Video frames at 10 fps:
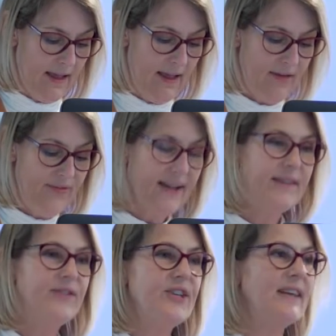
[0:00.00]

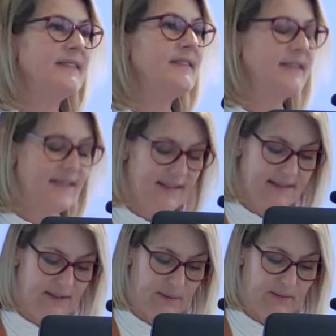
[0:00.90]
Effective justice
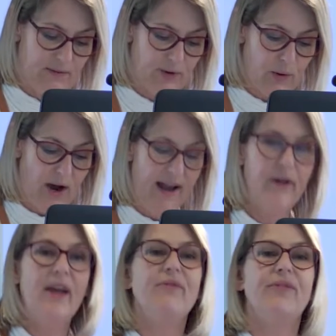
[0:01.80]
systems require
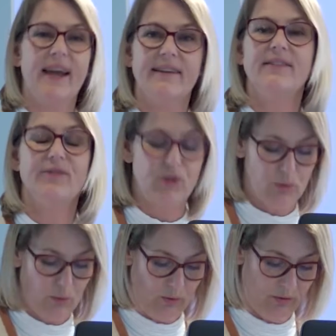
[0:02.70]
effective
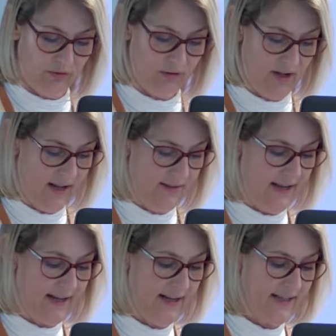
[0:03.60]
tools
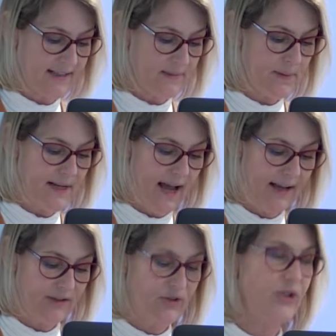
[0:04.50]
that can
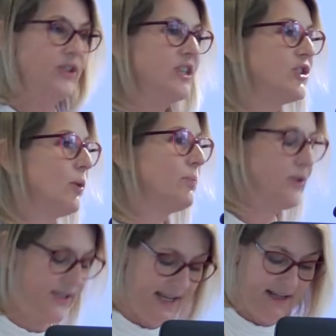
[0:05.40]
expedite judicial
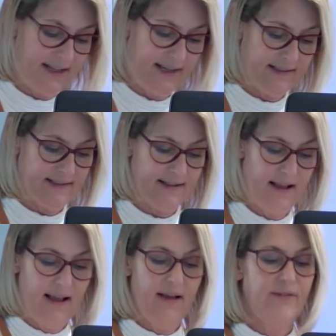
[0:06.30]
proceedings,
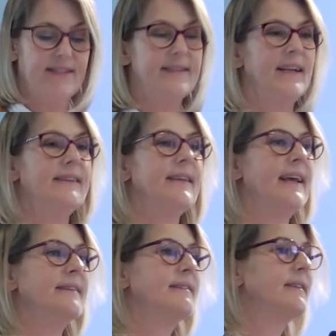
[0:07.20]

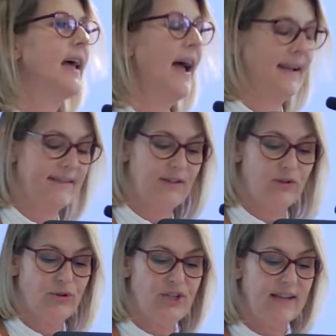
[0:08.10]
facilitate access
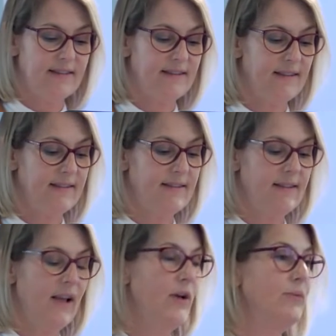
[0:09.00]
to justice,
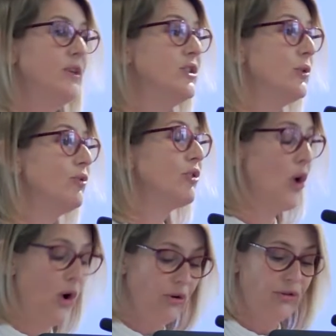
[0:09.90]
reduce
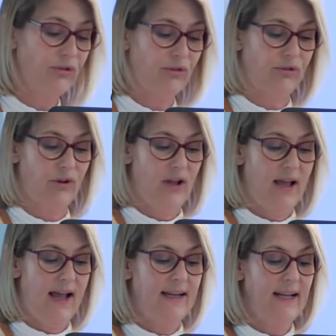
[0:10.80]
costs,
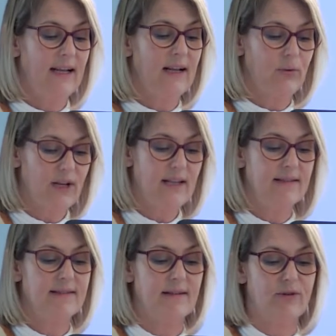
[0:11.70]
and
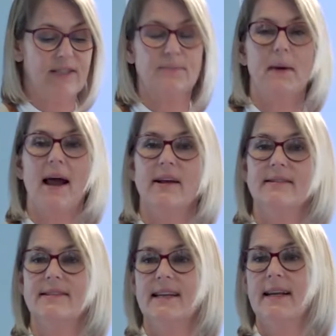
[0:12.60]
increase
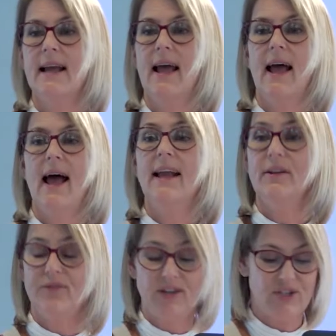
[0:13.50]
transparency and
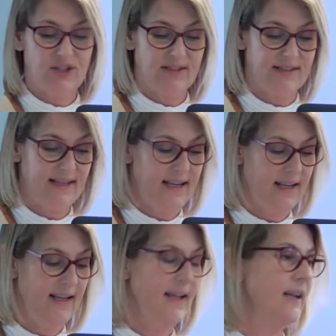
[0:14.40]

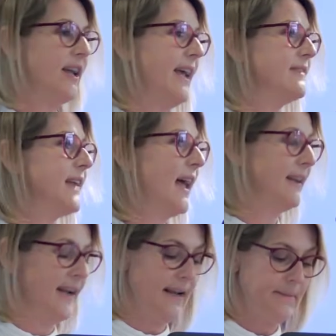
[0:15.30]
efficiency in case
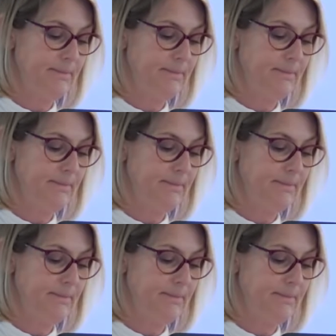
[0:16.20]
handling.